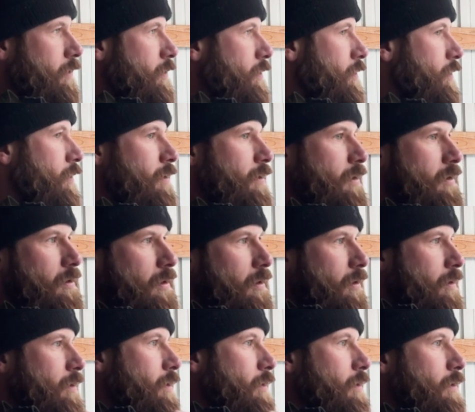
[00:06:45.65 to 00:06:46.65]
and you're like
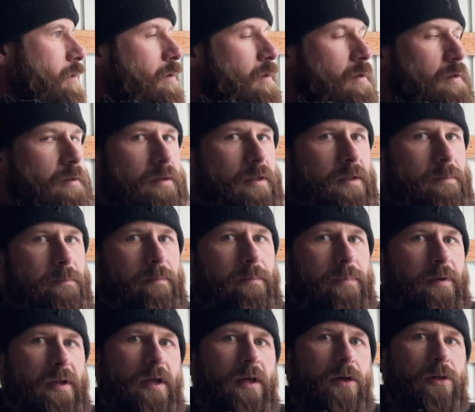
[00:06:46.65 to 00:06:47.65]
thinking, oh, and then,
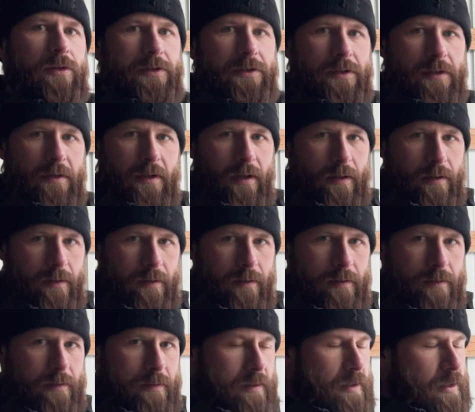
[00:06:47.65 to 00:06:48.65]
but I held it together